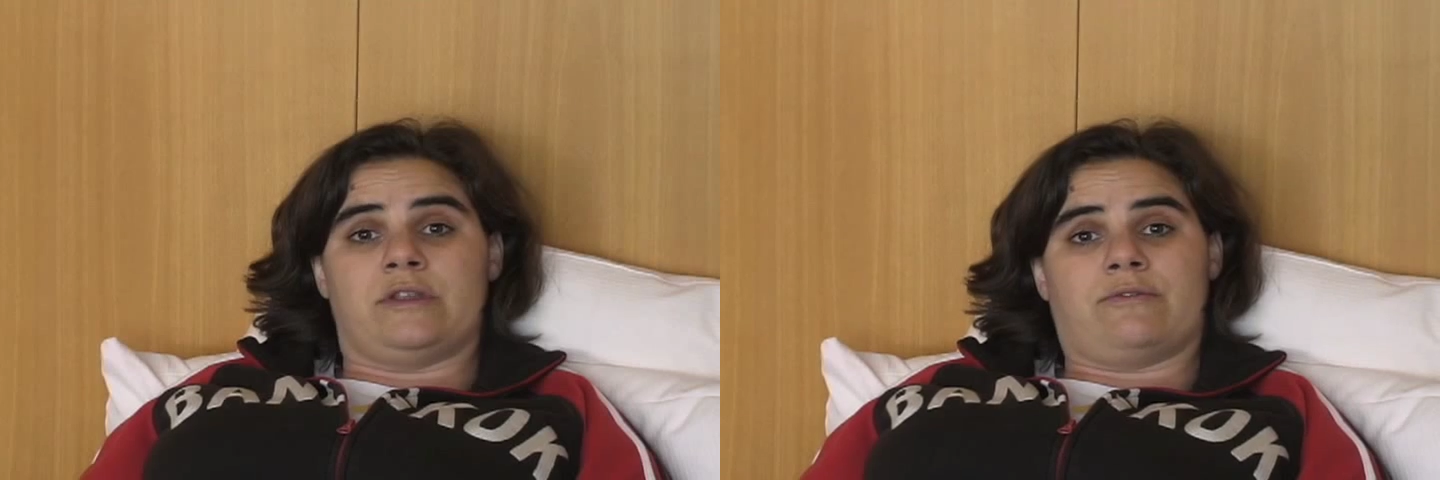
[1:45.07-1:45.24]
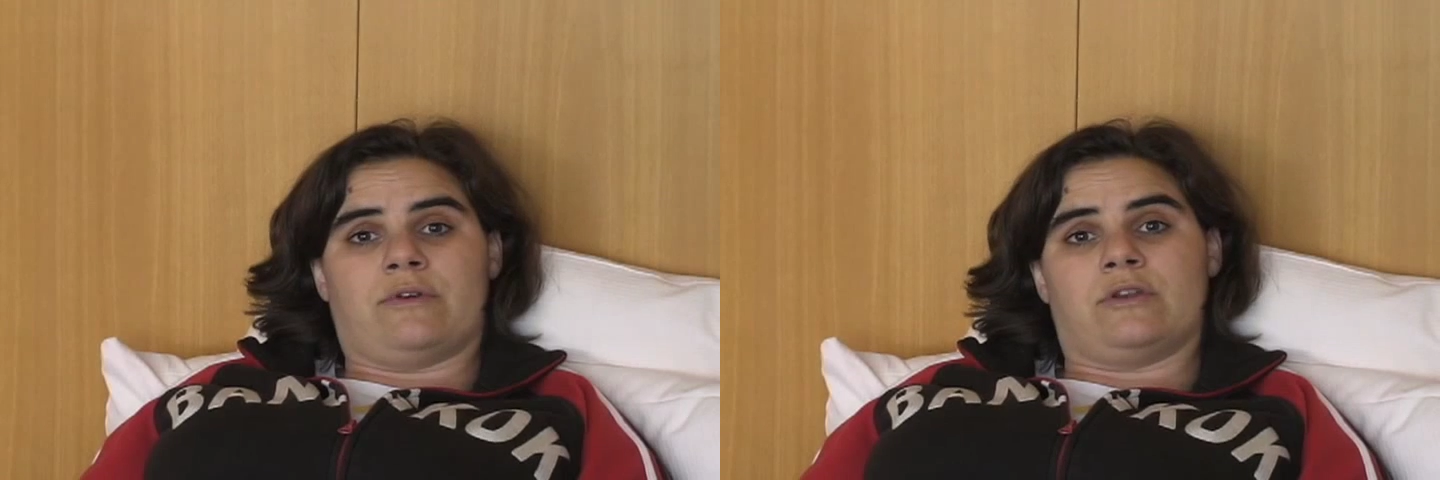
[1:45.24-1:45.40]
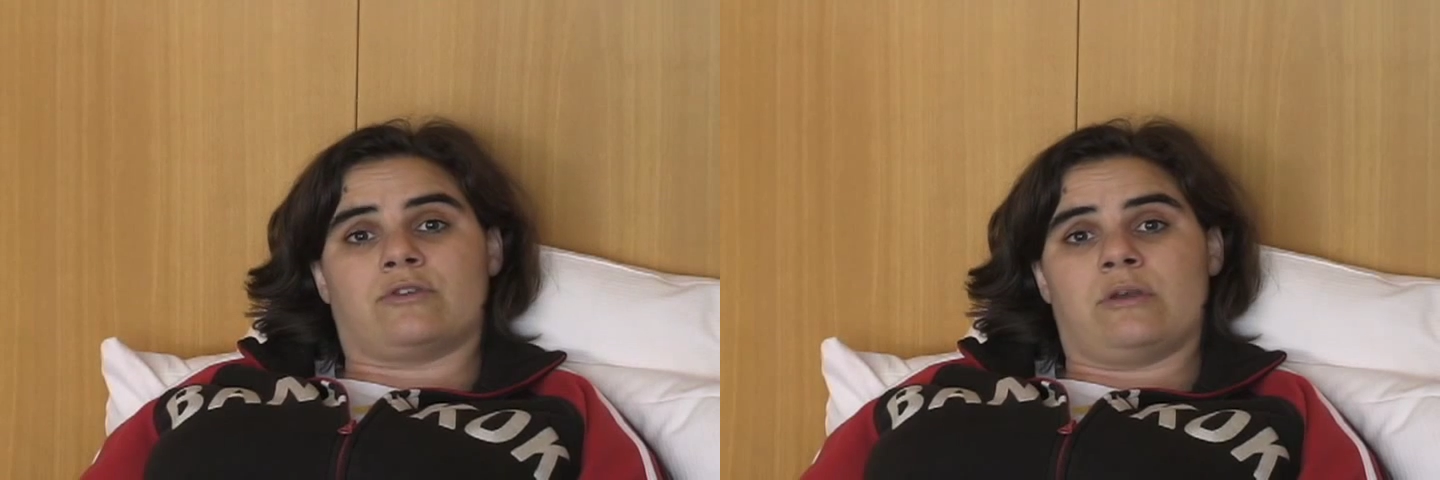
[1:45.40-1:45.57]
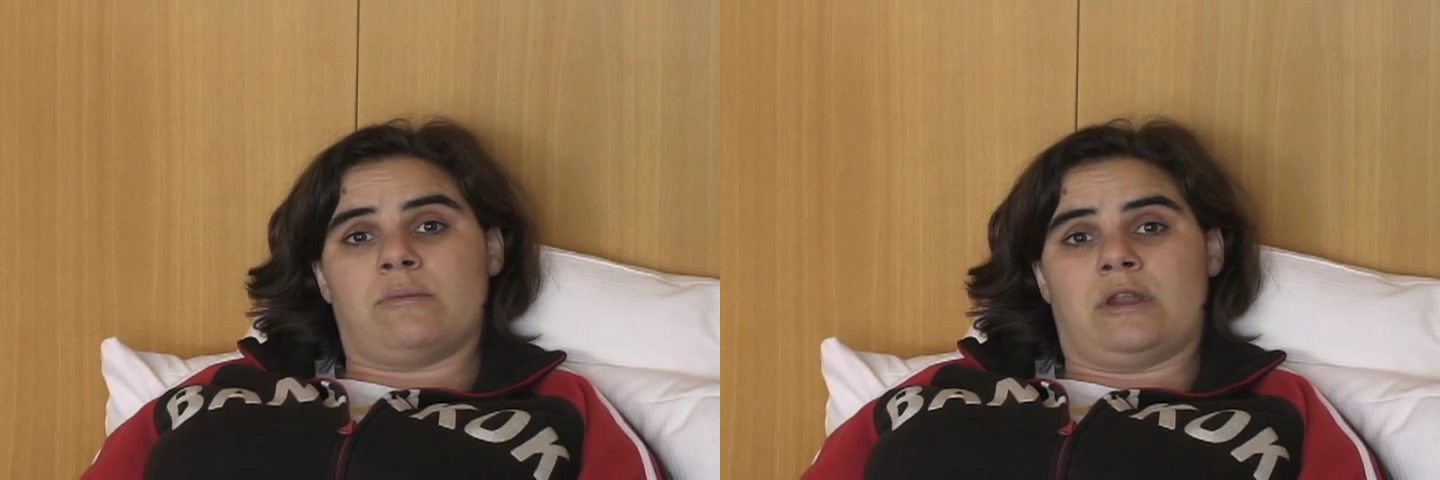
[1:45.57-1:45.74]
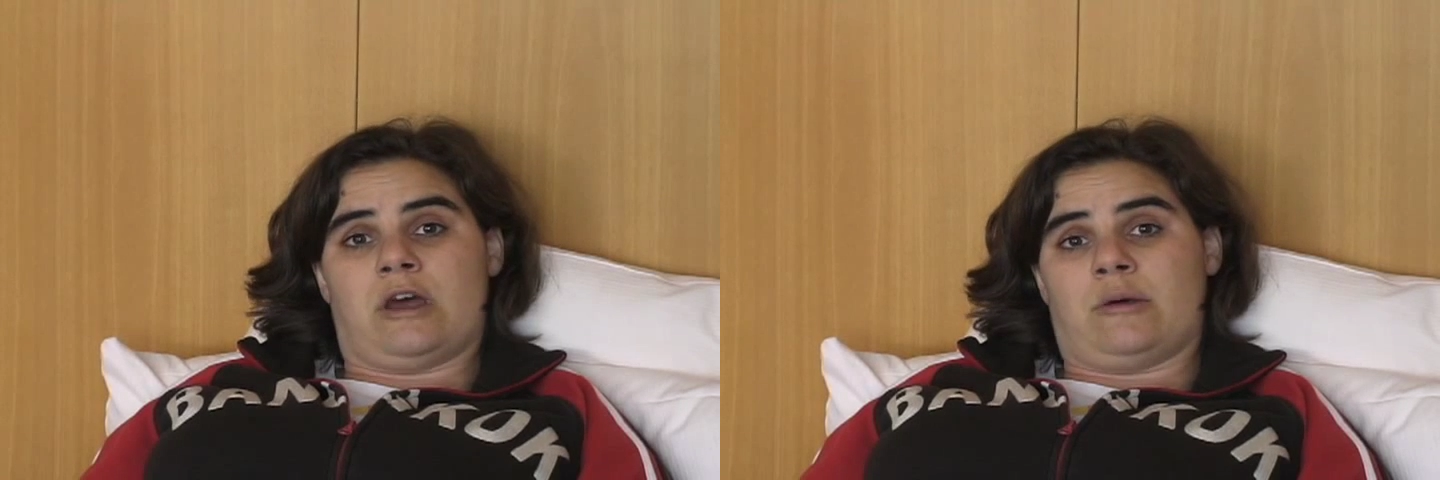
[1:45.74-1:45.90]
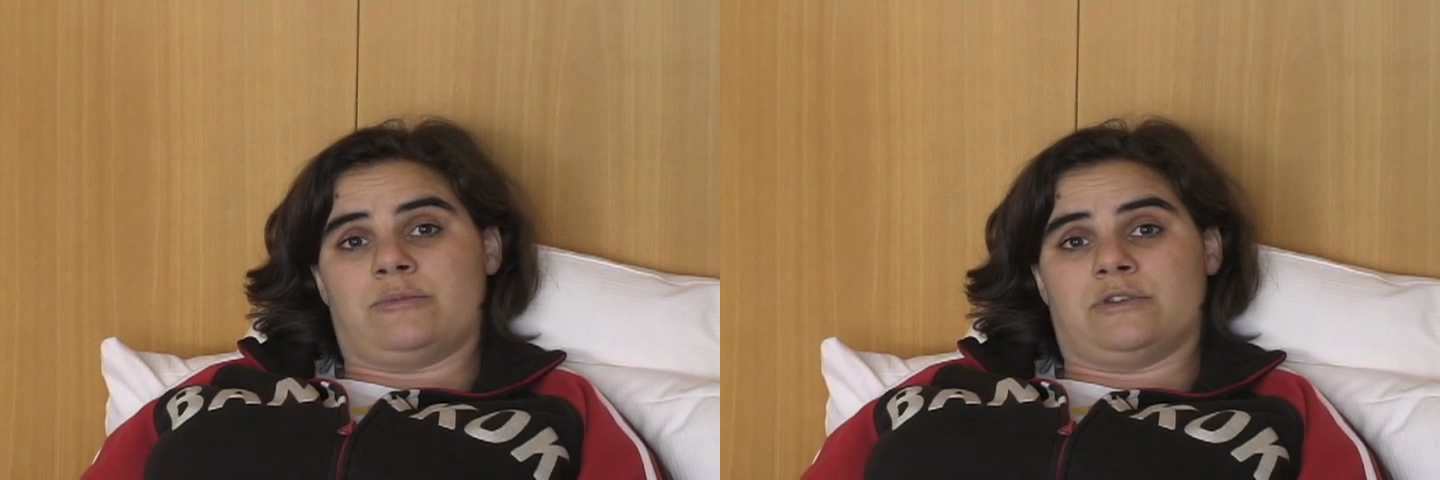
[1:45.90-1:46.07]
different
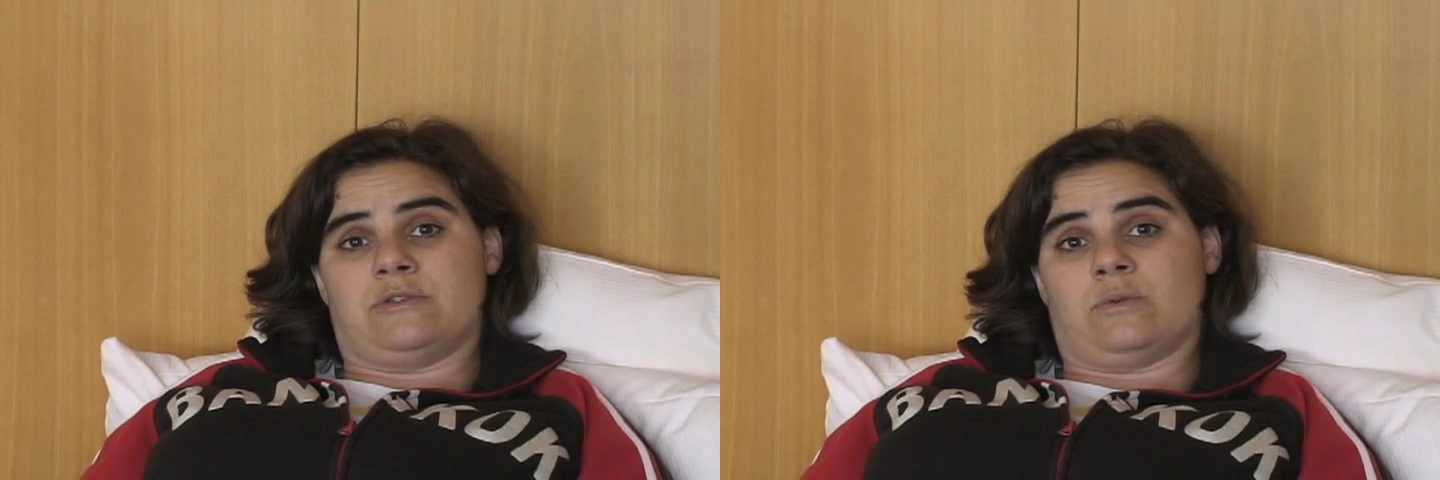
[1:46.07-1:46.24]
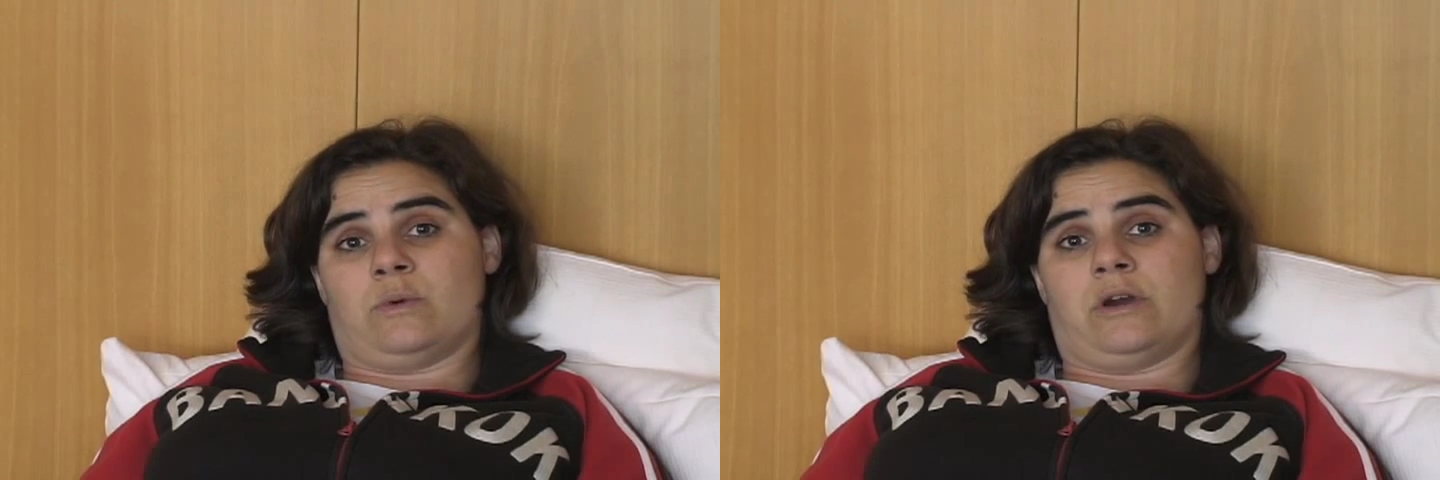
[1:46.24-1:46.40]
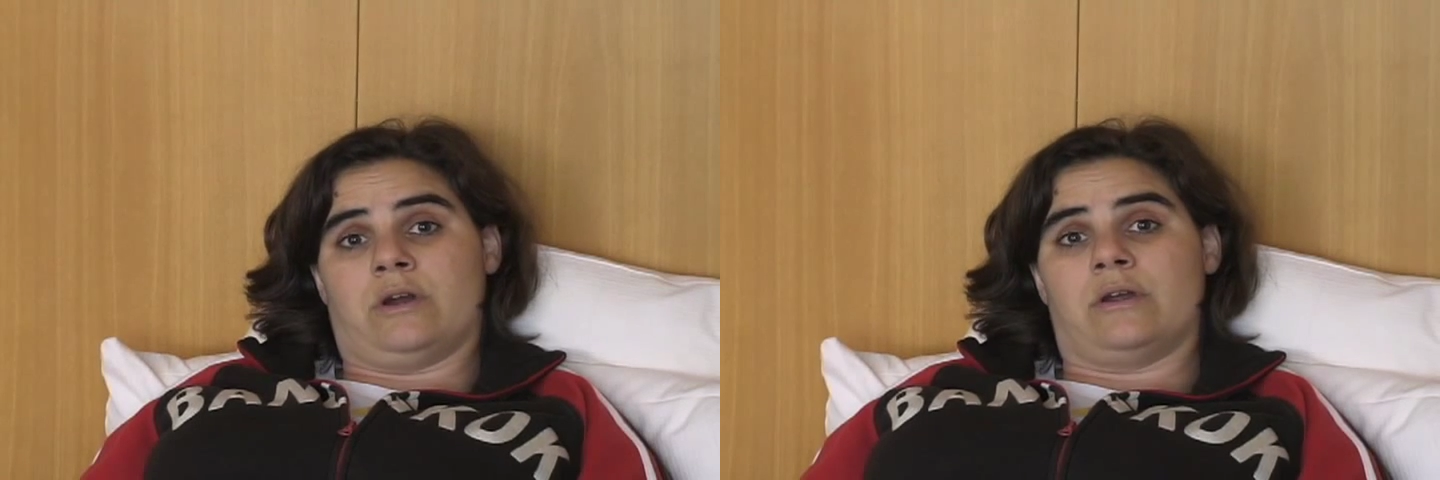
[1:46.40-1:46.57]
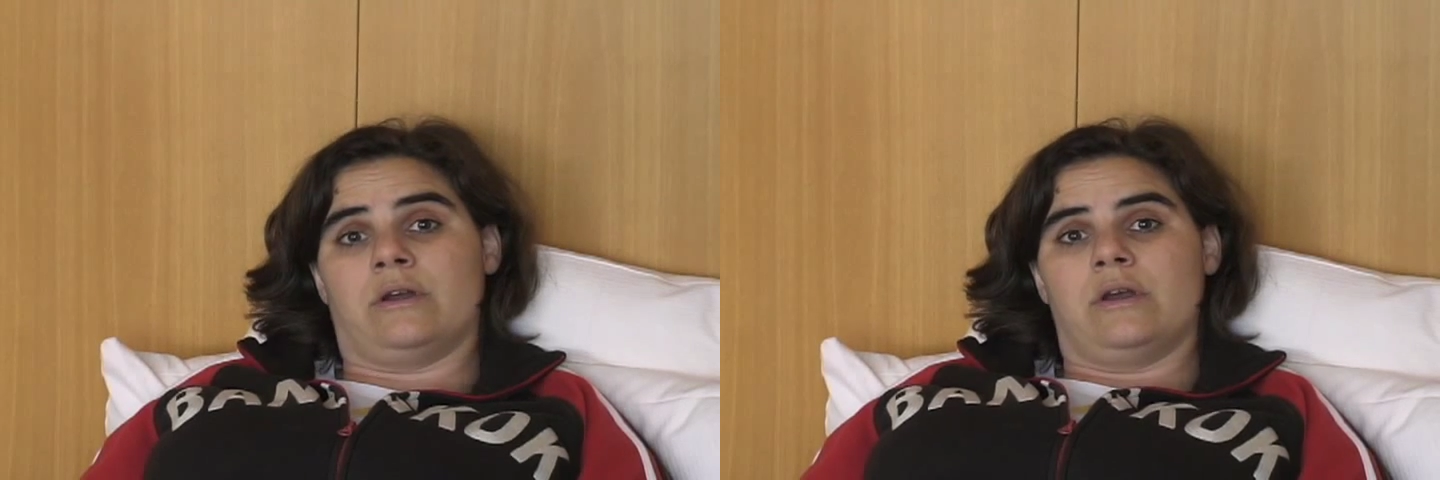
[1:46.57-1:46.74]
treatment options were.